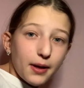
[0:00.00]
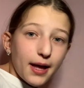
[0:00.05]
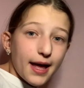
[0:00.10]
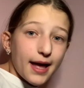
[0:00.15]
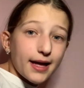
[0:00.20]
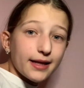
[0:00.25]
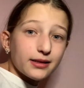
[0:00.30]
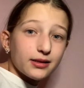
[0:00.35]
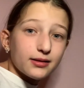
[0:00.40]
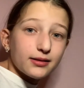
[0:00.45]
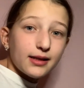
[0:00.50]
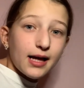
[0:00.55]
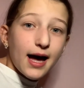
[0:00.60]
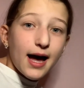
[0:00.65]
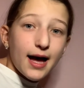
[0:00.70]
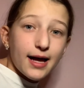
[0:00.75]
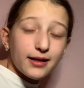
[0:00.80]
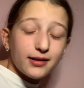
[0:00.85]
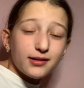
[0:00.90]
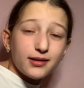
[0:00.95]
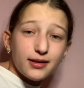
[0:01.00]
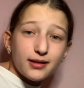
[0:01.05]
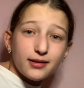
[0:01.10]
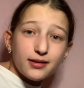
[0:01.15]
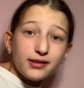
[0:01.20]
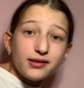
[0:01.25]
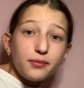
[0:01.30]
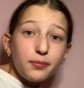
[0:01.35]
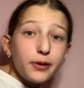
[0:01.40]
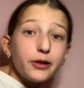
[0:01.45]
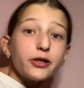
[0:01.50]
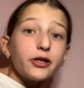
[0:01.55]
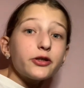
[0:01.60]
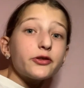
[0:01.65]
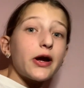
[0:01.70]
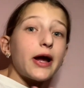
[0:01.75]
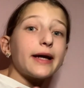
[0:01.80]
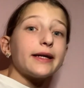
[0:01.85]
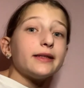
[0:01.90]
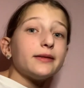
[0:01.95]
pet that is a
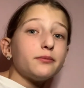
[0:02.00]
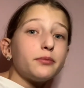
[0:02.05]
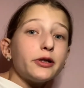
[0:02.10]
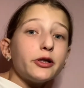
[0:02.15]
bearded dragon,